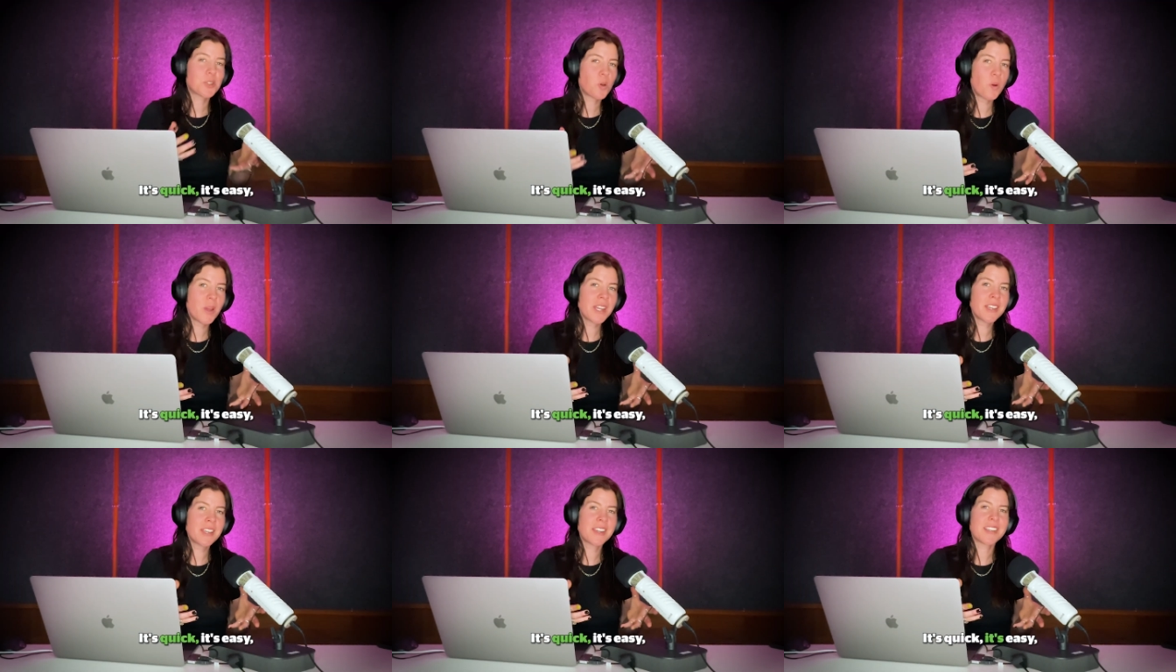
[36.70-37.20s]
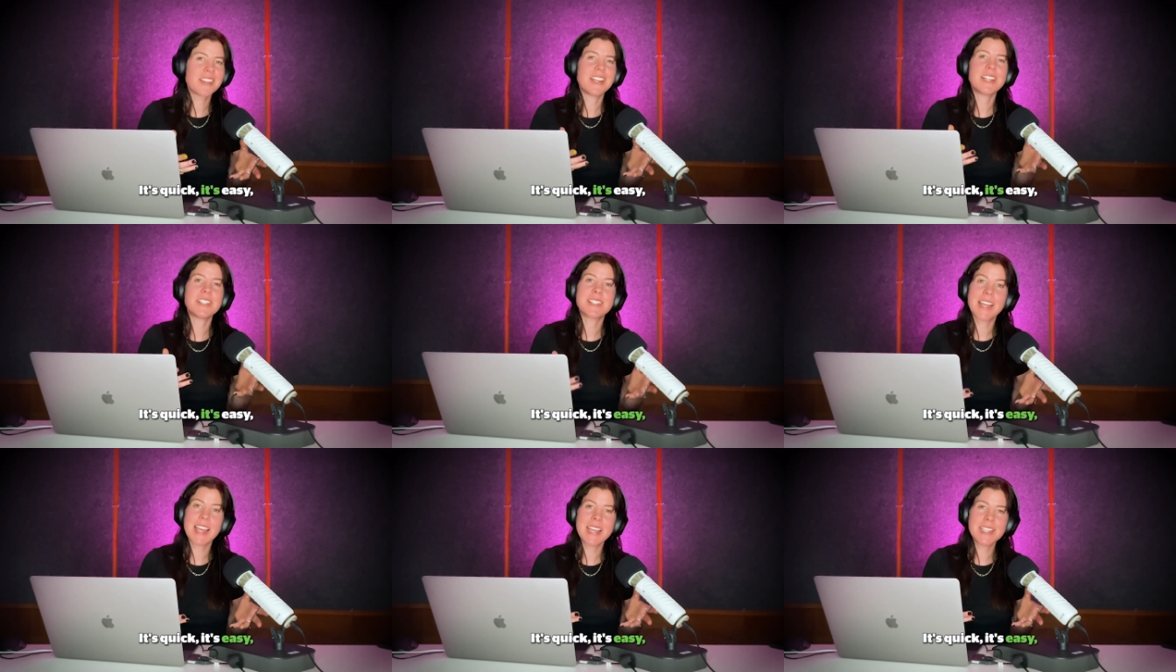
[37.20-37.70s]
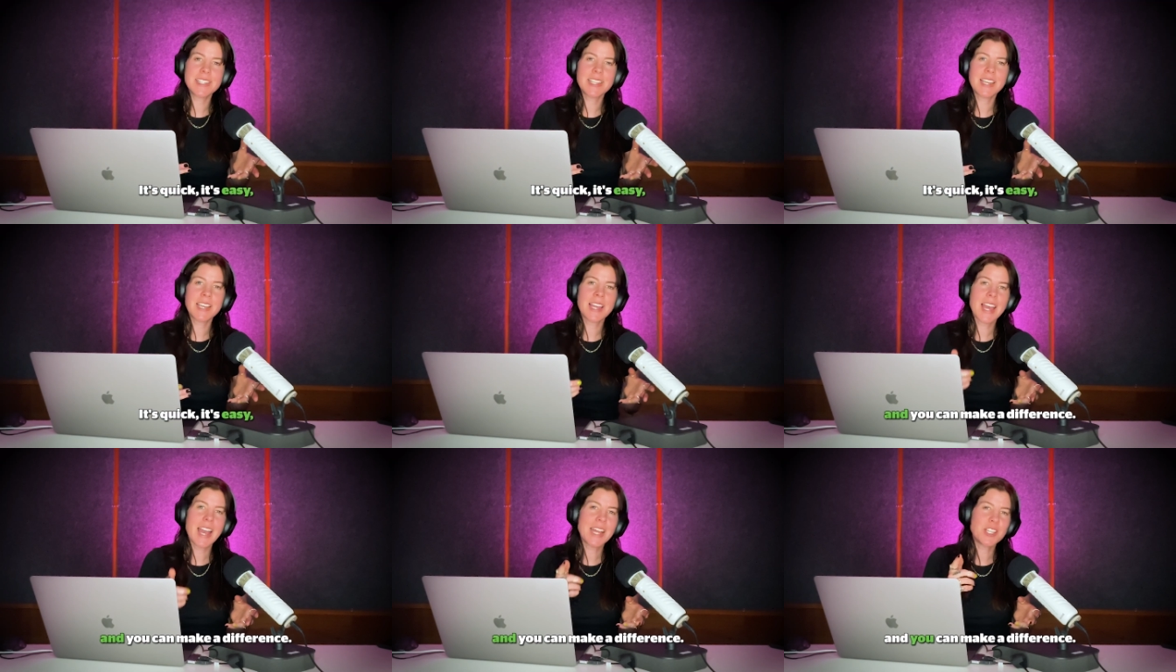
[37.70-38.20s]
quick, it's
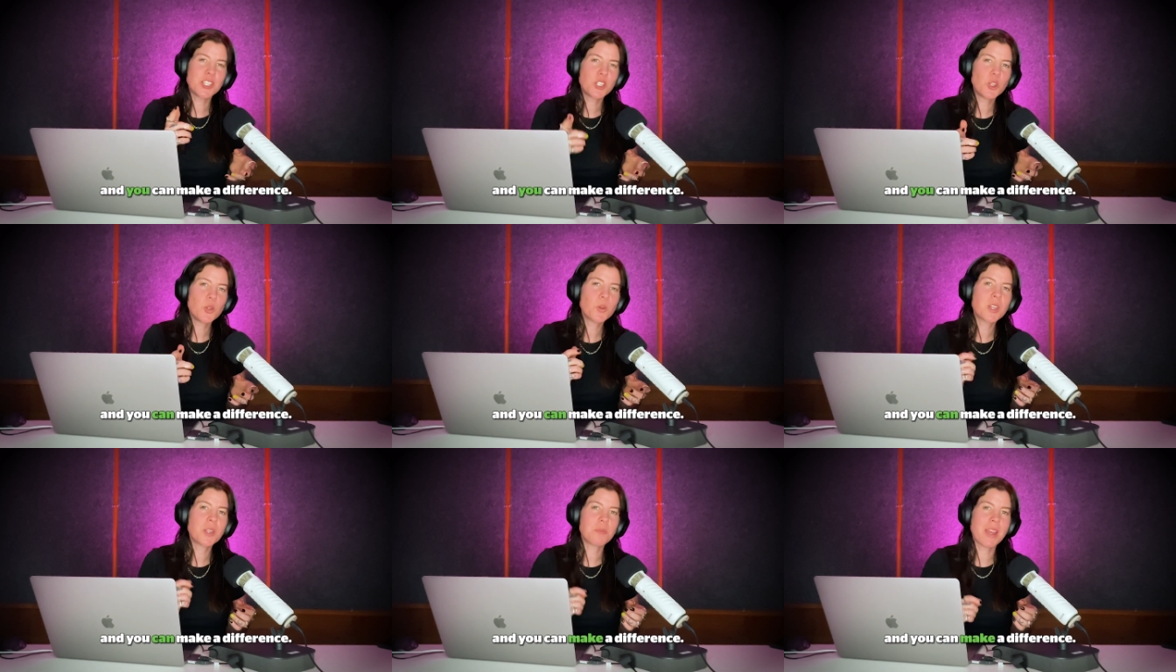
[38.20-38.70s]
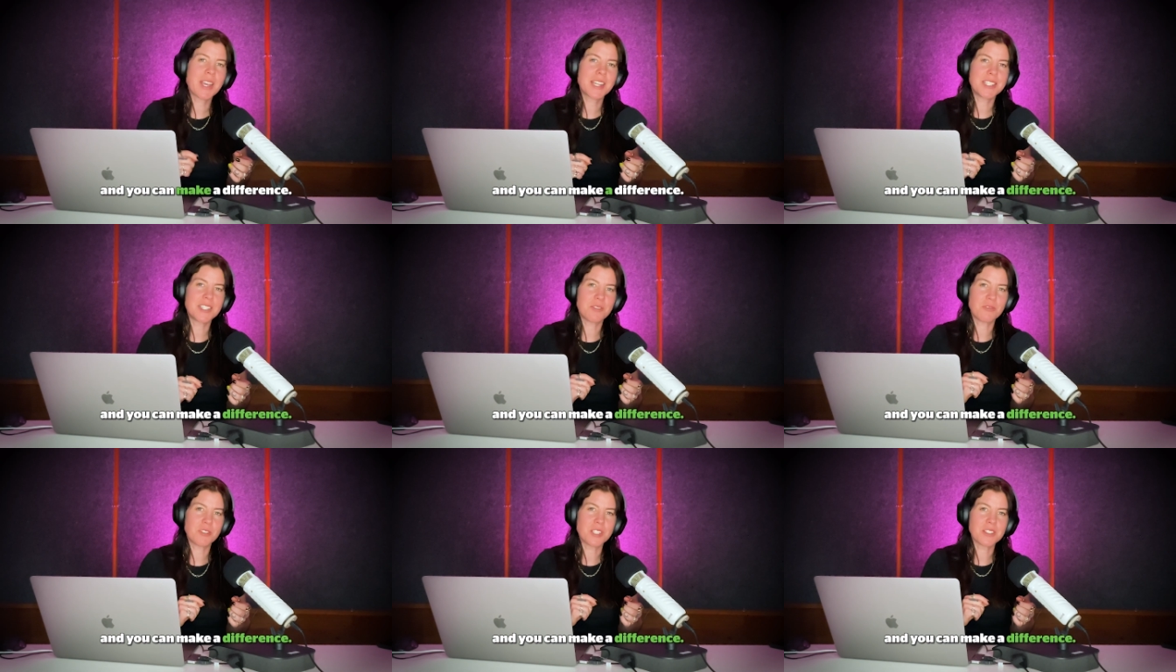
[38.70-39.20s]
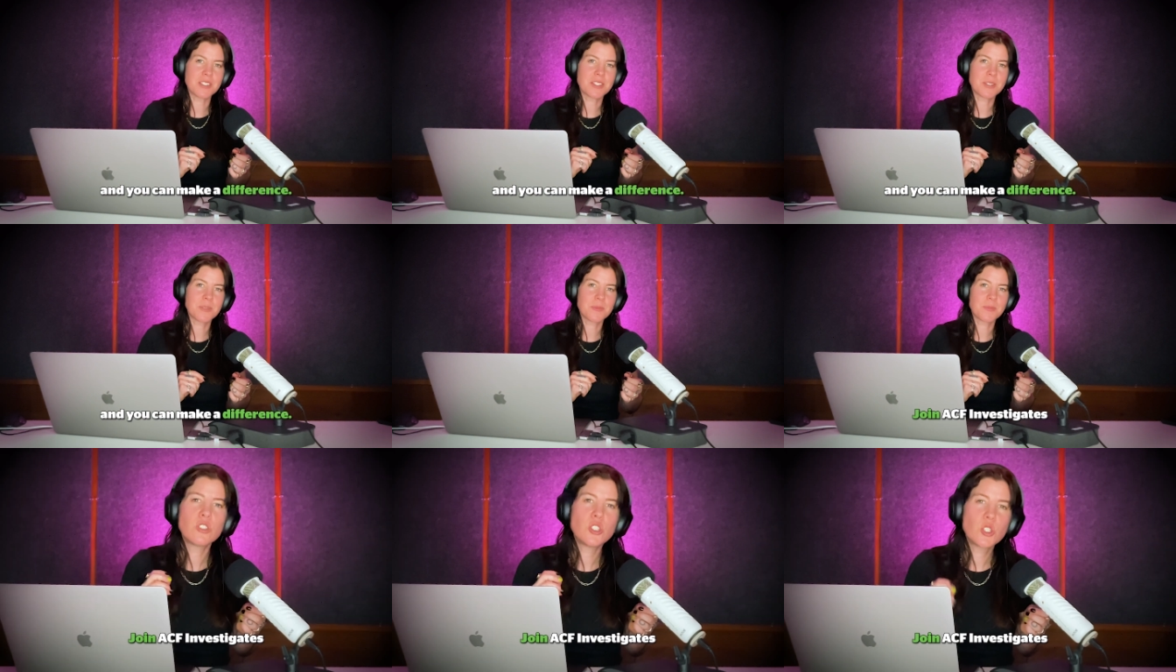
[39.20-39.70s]
easy, and you can make a
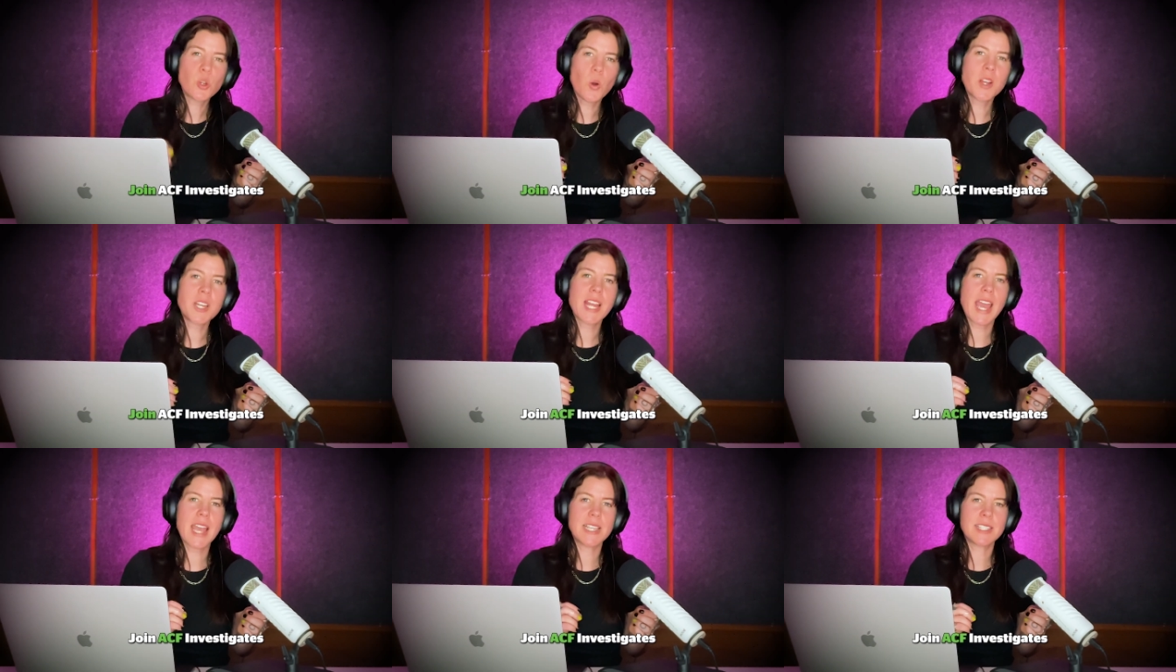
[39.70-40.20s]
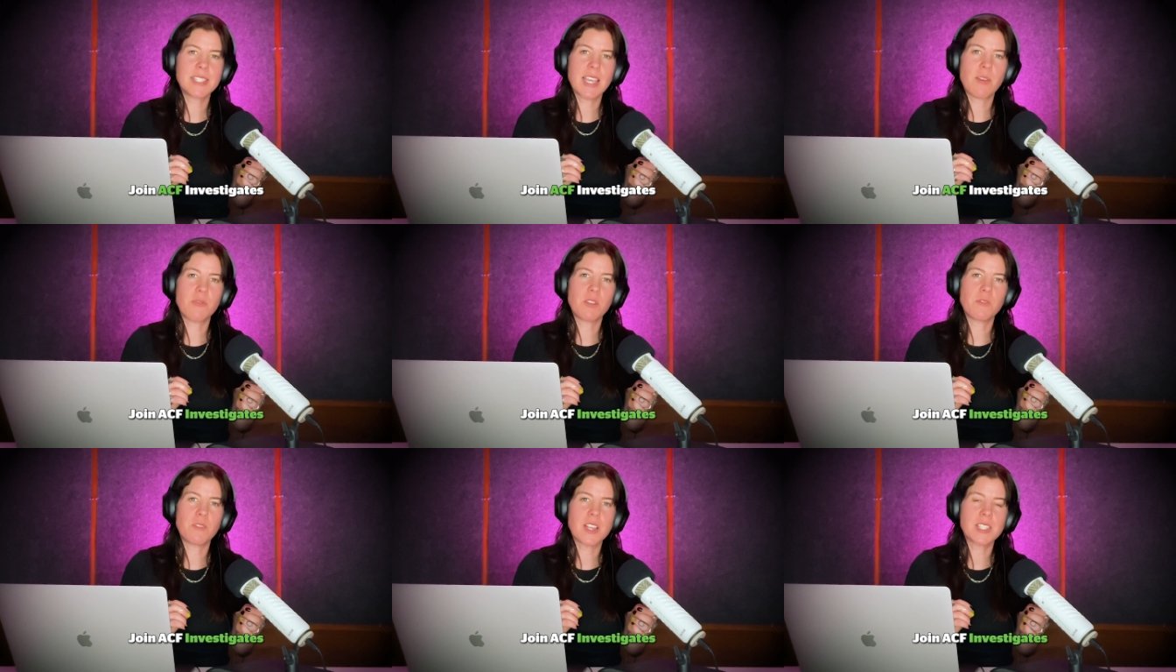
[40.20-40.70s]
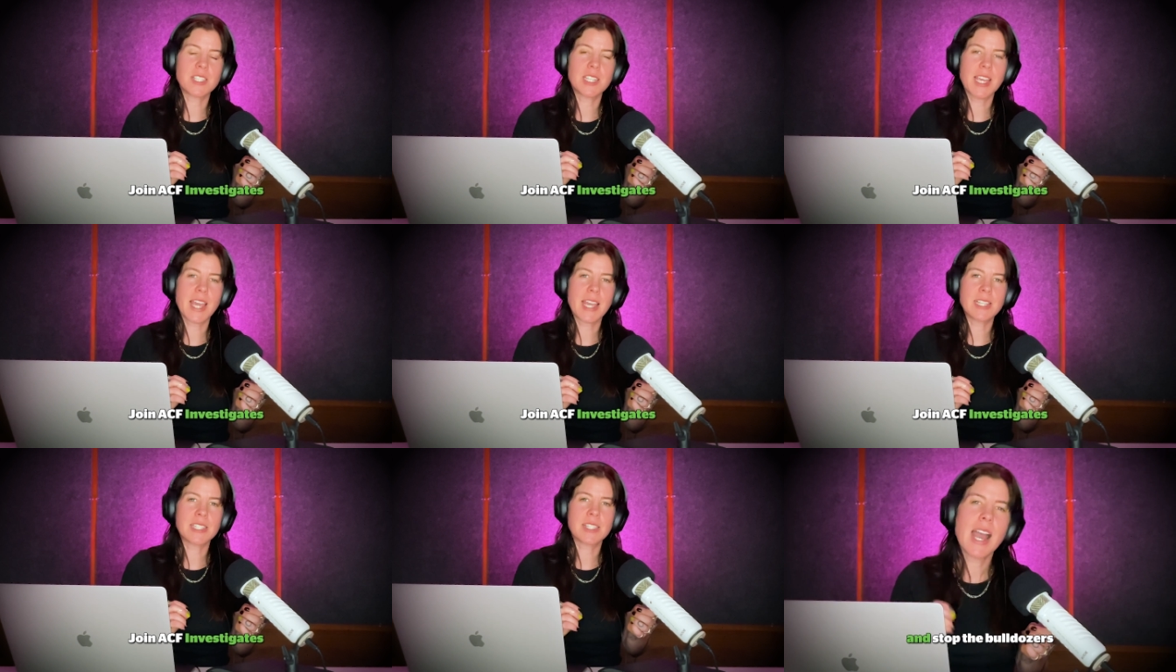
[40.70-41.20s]
difference. Join ACF
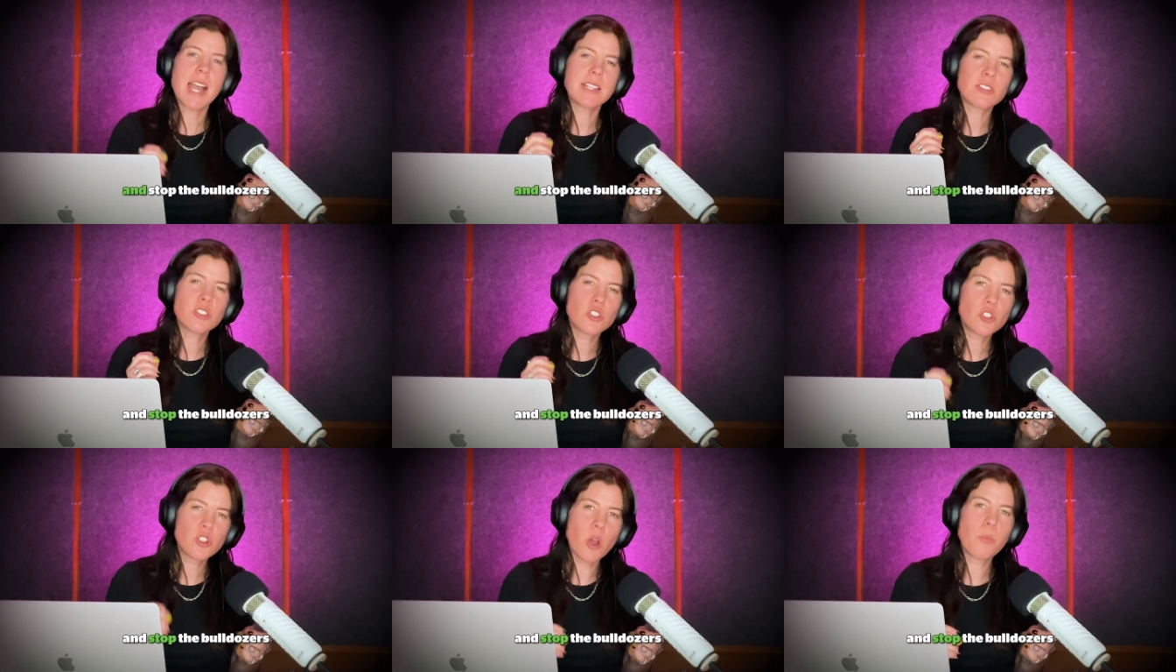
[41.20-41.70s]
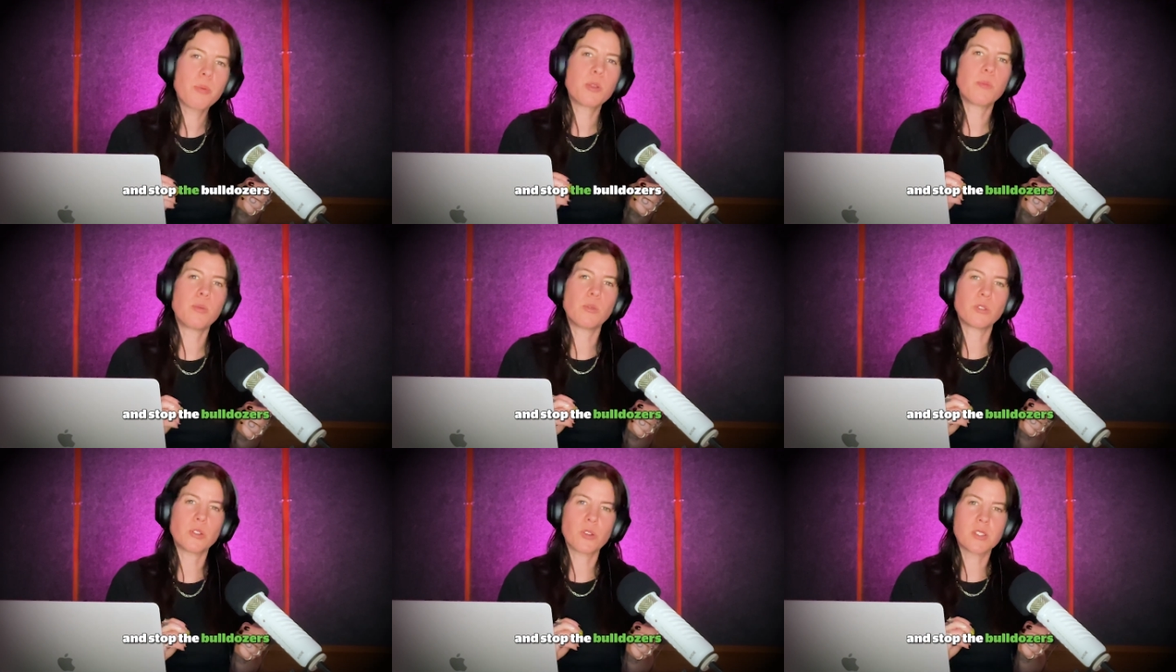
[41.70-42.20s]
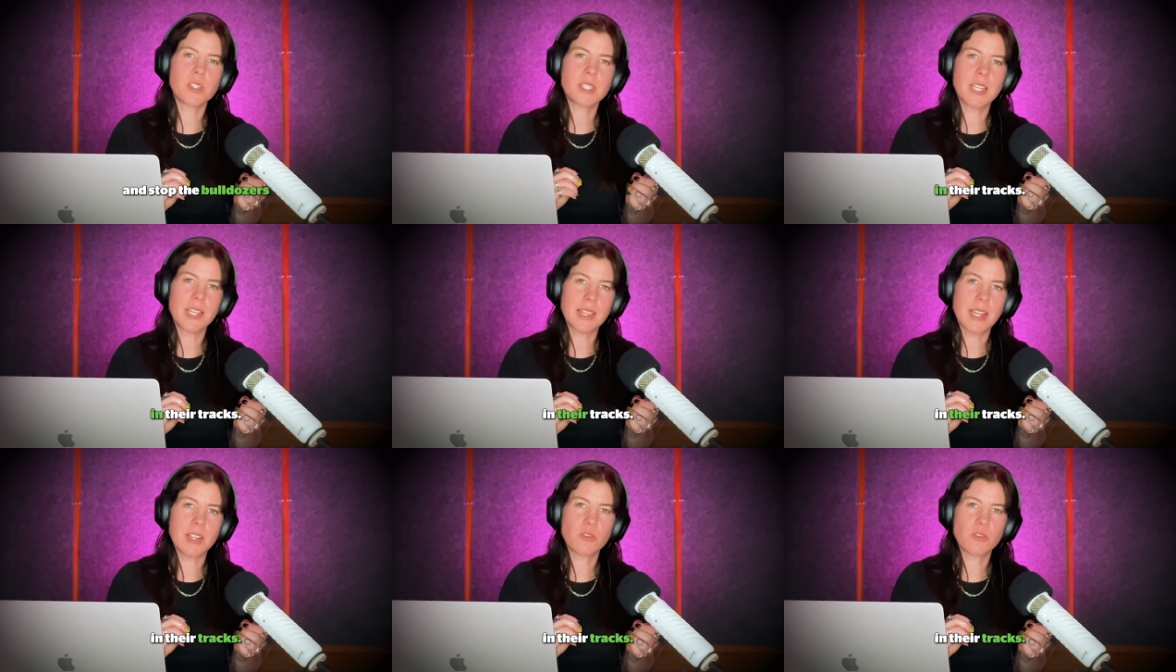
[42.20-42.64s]
Investigates and stop the bulldozers in their